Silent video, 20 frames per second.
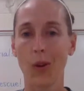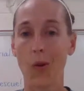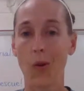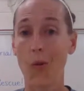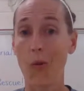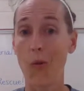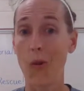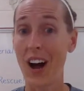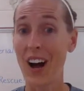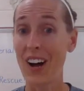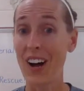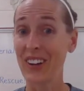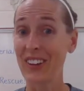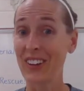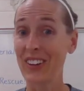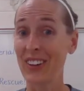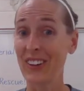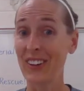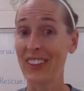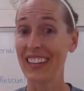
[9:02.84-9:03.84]
While
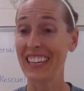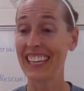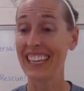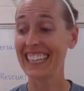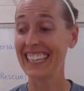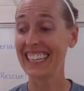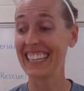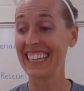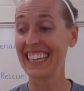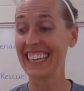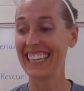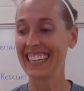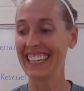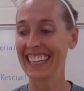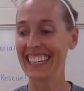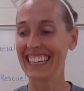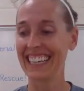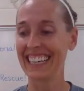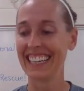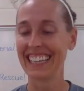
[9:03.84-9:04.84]
you're
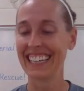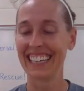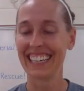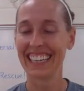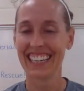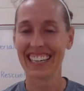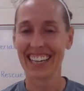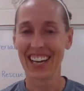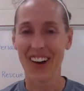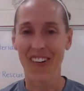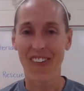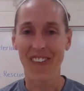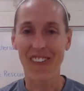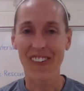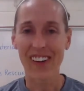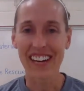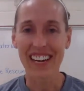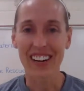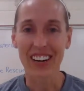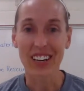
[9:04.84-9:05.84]
thinking,
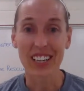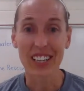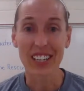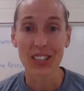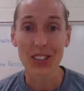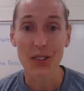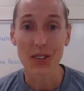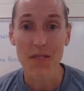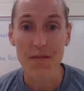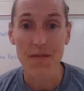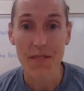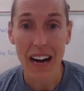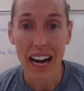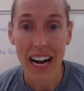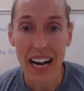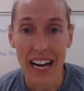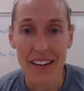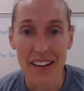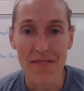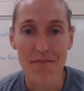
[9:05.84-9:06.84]
we are going to do
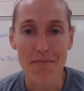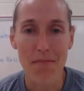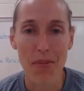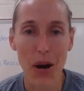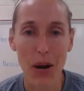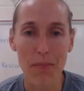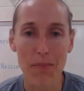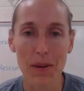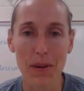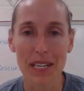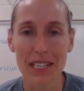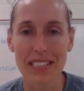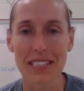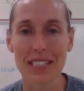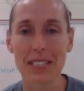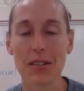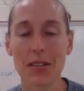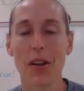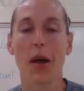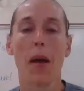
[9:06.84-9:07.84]
5
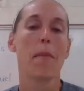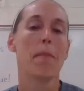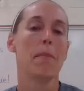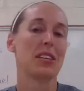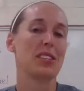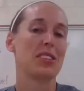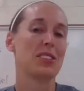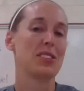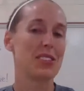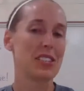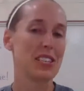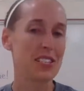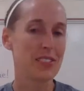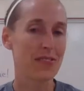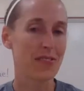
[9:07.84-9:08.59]
burpees. This is Z's